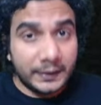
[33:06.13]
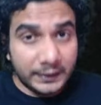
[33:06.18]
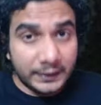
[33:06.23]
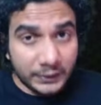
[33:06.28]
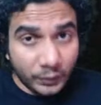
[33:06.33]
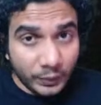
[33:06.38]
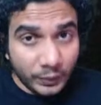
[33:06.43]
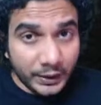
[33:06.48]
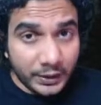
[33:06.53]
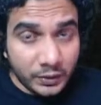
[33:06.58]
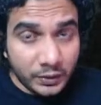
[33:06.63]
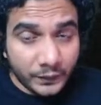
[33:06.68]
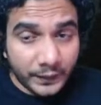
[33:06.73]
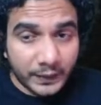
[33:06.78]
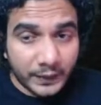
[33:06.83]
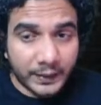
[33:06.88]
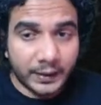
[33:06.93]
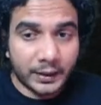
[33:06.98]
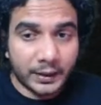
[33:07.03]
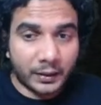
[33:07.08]
You need to
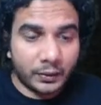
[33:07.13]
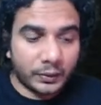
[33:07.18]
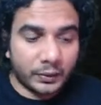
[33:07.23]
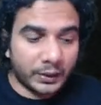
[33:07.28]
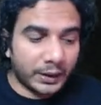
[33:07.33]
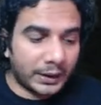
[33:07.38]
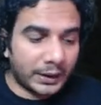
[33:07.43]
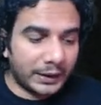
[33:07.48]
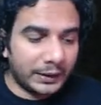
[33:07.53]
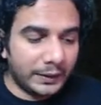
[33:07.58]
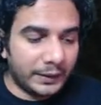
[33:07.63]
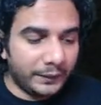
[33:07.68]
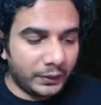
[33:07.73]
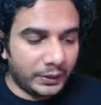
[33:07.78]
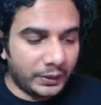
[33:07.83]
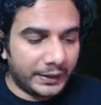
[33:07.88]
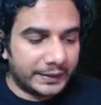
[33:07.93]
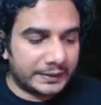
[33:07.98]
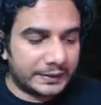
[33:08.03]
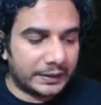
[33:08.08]
figure it out. Okay, I'll give you
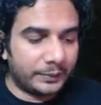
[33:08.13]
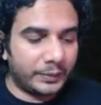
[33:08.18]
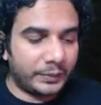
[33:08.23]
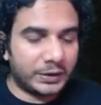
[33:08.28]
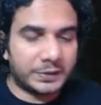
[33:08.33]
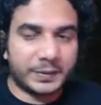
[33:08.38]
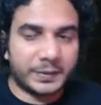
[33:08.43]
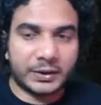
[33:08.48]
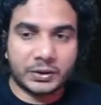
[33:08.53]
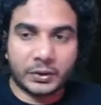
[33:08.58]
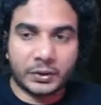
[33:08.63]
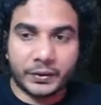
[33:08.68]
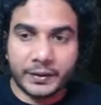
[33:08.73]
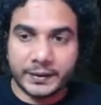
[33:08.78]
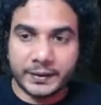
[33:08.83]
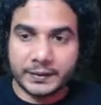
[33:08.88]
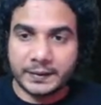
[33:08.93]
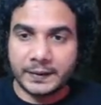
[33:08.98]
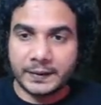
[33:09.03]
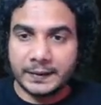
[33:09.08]
the examples based on
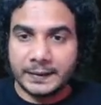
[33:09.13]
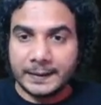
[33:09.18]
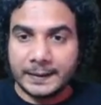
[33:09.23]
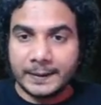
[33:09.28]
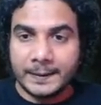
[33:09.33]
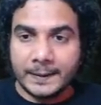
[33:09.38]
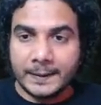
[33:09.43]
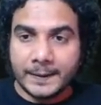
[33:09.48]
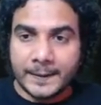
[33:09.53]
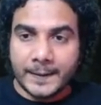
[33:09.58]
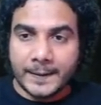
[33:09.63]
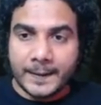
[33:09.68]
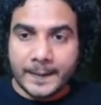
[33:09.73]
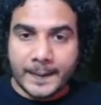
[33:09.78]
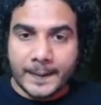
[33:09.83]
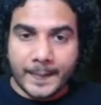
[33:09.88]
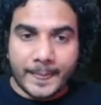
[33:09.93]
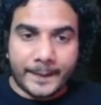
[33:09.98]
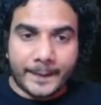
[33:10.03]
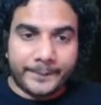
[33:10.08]
this.
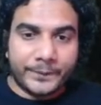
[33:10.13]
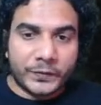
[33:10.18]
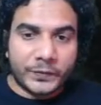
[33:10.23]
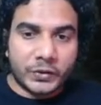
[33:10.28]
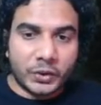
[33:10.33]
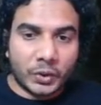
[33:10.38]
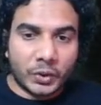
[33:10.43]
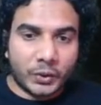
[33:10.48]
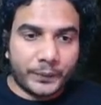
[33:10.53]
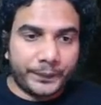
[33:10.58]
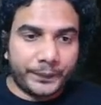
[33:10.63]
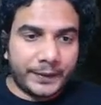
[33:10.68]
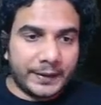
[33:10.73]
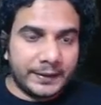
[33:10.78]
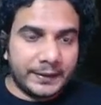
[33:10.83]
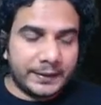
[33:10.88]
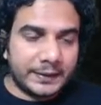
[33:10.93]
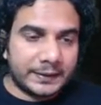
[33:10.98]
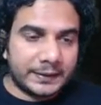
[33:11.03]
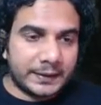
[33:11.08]
So in this